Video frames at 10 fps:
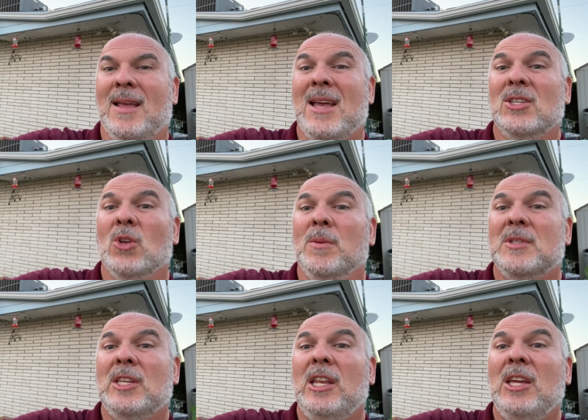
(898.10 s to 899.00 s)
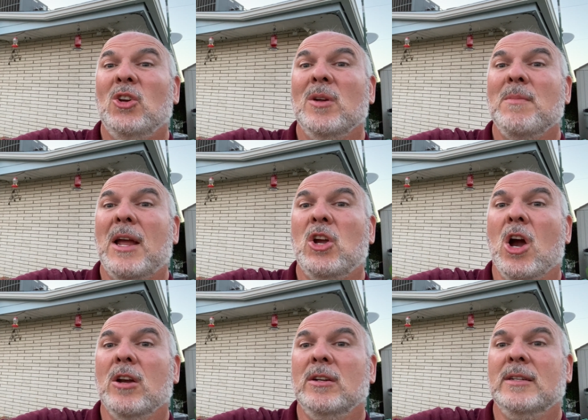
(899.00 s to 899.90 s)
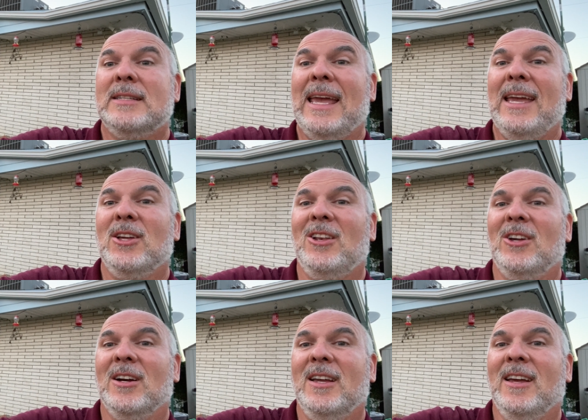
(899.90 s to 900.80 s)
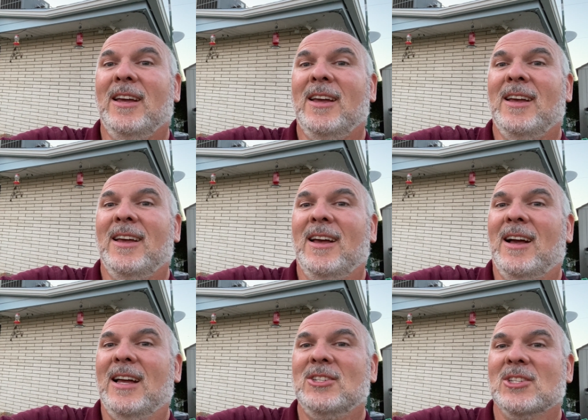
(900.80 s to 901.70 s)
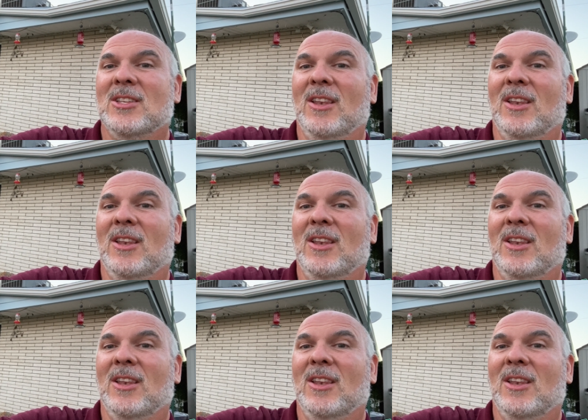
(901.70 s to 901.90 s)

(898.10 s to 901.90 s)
So I'm sitting here in my garden. Take a look. I just